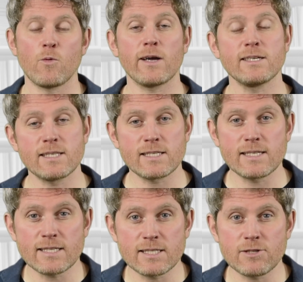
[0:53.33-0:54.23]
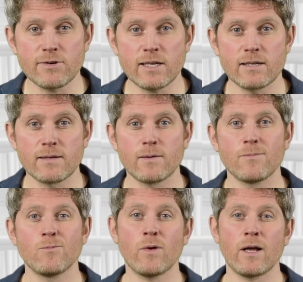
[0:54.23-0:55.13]
Why is this necessary?
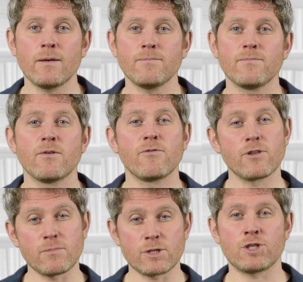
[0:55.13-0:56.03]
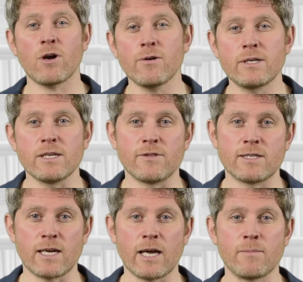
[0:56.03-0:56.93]
Well, for the majority of the
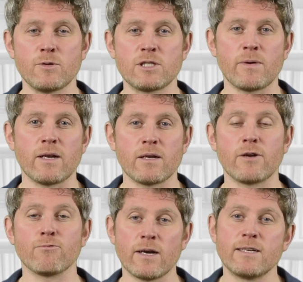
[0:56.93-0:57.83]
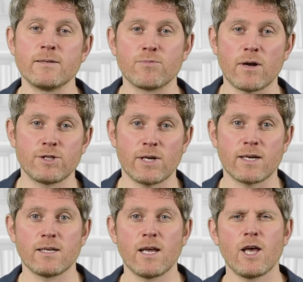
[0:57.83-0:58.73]
time you spend on a writing
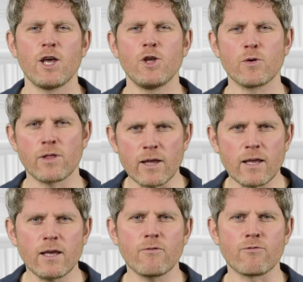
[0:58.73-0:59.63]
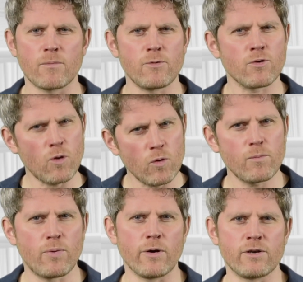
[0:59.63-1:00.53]
project, you are thinking from your own
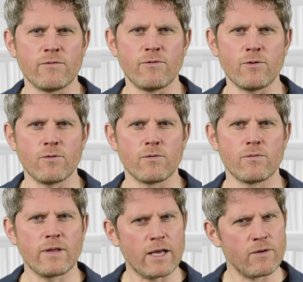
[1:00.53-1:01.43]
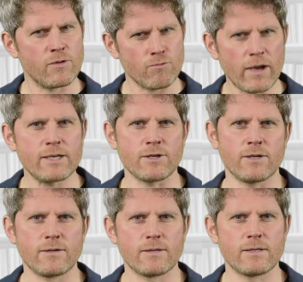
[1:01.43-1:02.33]
point of view, that of the writer.
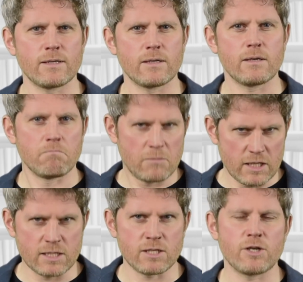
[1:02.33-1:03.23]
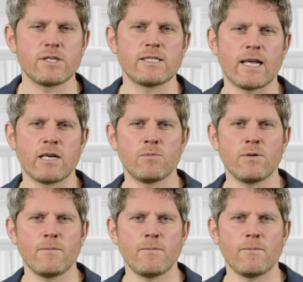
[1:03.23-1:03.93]
This is understandable,